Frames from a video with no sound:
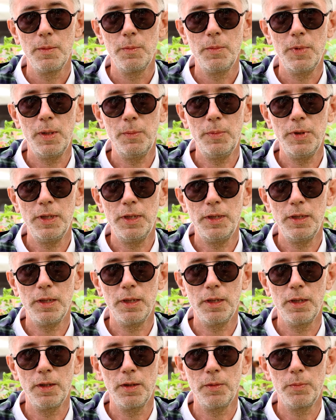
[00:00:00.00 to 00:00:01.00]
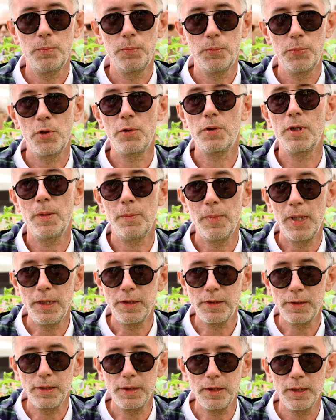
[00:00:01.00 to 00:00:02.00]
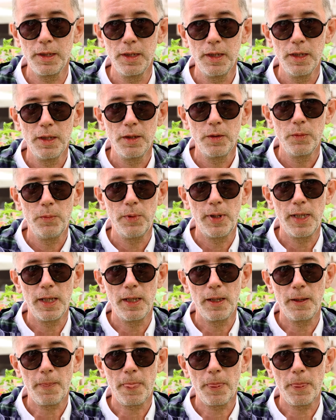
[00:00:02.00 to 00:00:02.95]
maybe proclamation, where